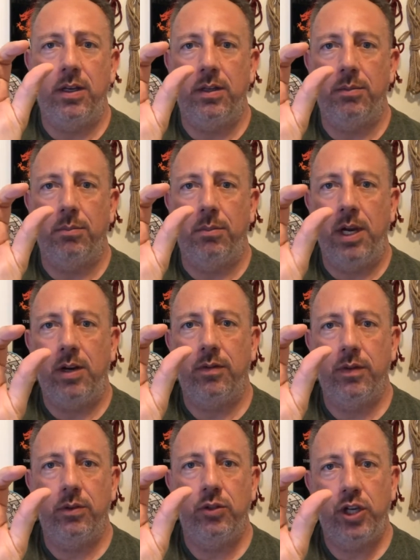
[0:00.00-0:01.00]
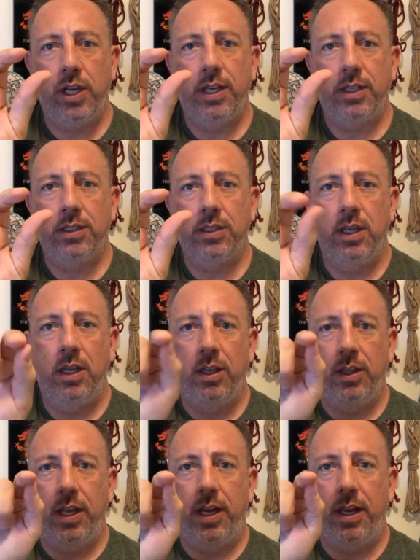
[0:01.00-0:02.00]
microphone jacks
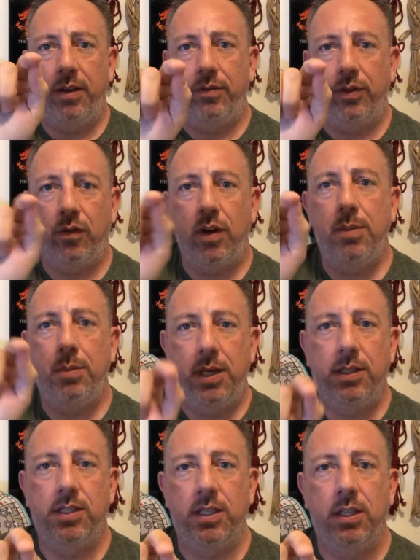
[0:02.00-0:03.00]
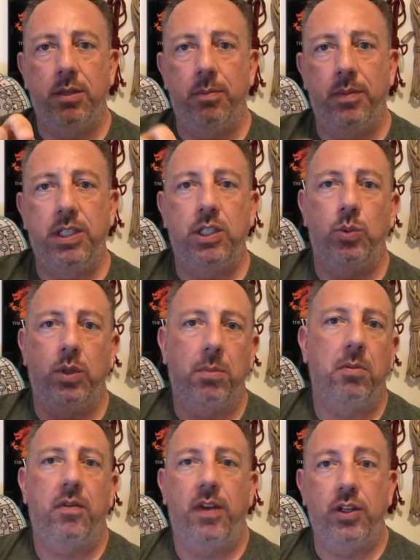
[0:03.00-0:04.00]
that have three pins in them. This is what the
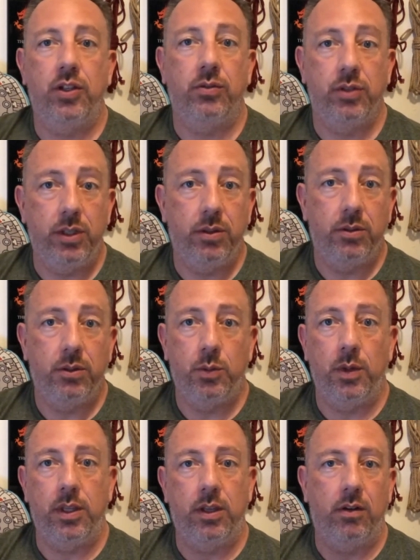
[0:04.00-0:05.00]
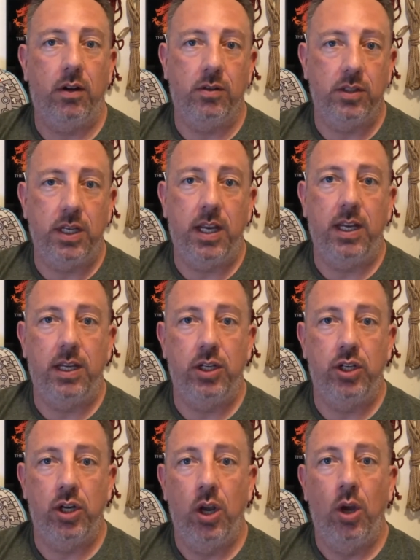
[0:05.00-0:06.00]
professionals use, whether they're on
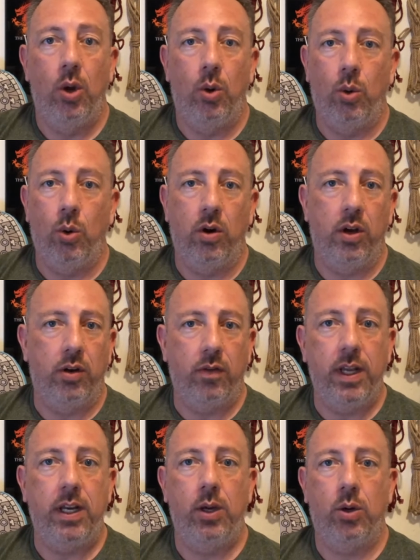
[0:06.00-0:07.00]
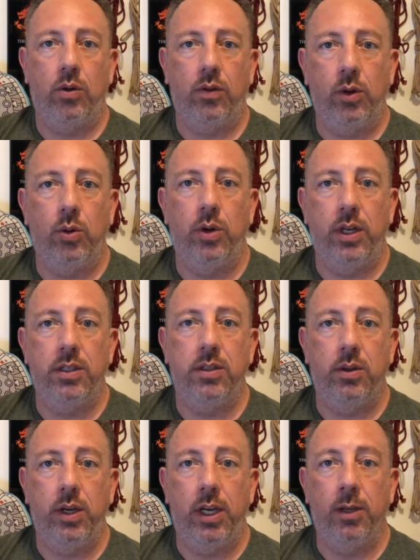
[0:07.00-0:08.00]
stage or on a radio or recording
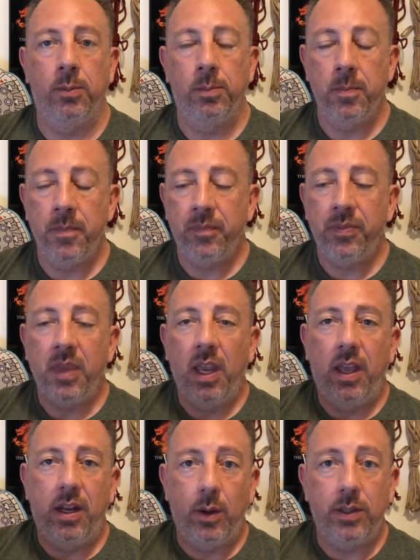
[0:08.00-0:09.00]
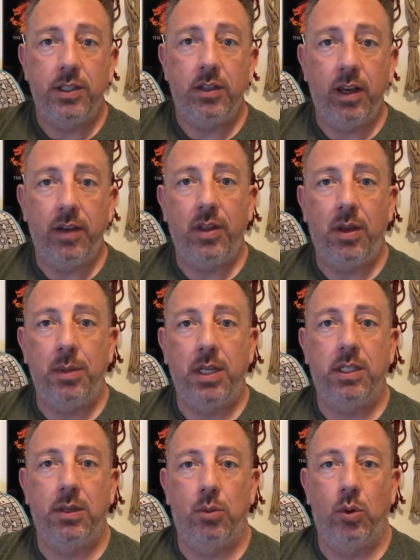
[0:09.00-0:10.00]
studio. Now, I still have that
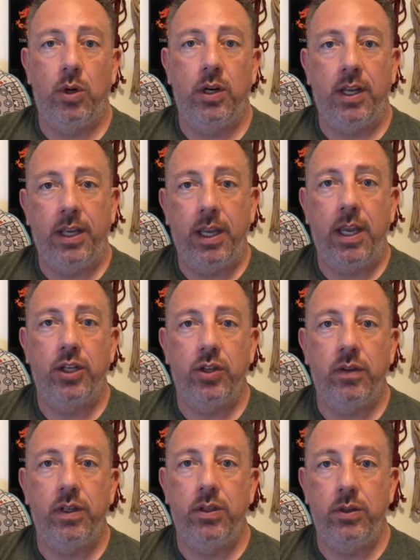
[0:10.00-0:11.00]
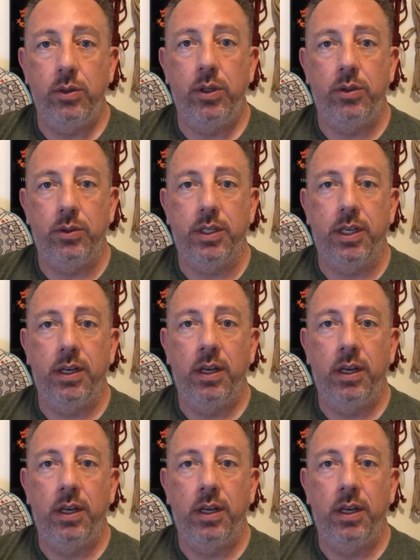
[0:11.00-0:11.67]
mixing board and I occasionally do use it,